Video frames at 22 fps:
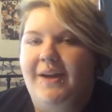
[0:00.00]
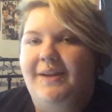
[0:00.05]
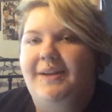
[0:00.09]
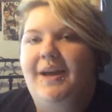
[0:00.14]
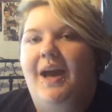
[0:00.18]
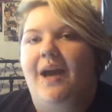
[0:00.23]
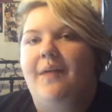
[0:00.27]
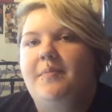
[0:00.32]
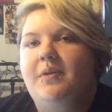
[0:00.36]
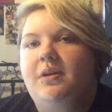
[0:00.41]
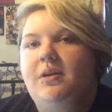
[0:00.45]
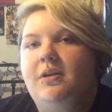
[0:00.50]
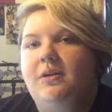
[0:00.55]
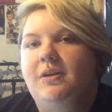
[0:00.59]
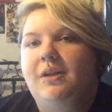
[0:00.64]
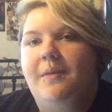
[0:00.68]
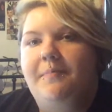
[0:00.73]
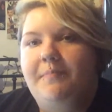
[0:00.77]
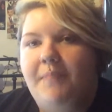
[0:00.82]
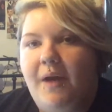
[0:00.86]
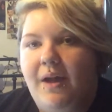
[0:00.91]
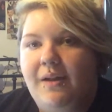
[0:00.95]
a chemical
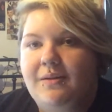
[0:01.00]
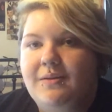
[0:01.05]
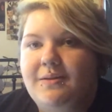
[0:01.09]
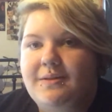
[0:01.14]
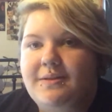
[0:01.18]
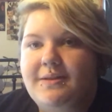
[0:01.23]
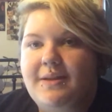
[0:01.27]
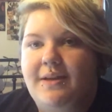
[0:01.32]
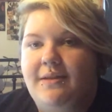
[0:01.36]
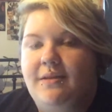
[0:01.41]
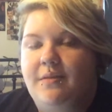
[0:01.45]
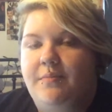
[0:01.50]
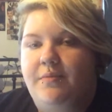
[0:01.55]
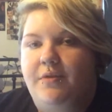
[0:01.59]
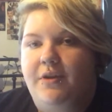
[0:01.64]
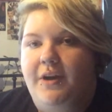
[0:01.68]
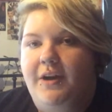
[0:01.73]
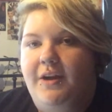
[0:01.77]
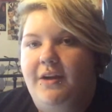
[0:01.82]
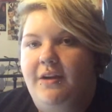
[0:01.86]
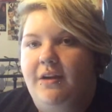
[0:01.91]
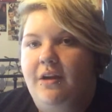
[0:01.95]
imbalance in the
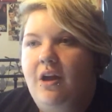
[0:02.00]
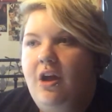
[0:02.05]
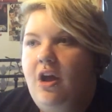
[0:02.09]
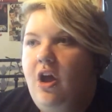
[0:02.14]
brain,